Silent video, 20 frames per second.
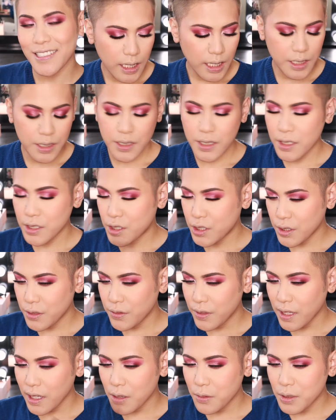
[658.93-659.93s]
Okay, so I do
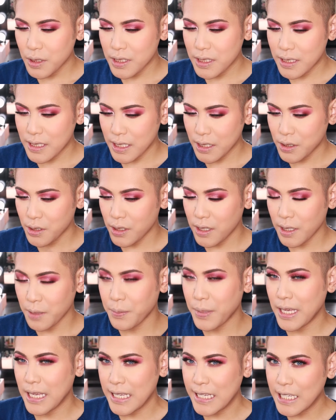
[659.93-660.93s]
feel like I want to stick to
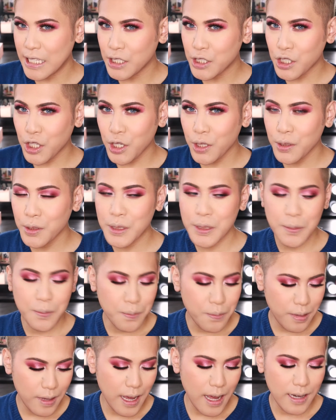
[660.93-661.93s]
like pinky tones,
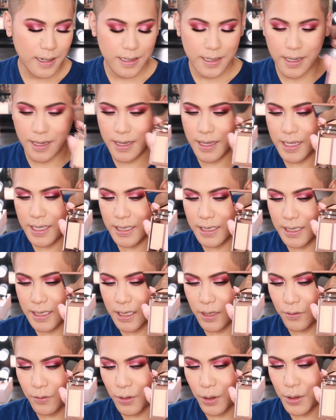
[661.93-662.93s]
but
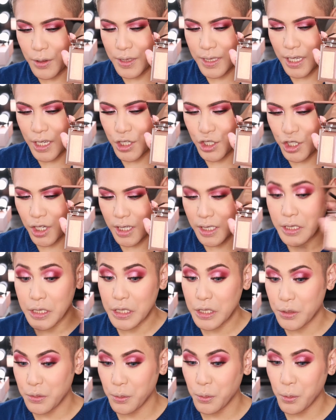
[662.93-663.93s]
this rosé shade is just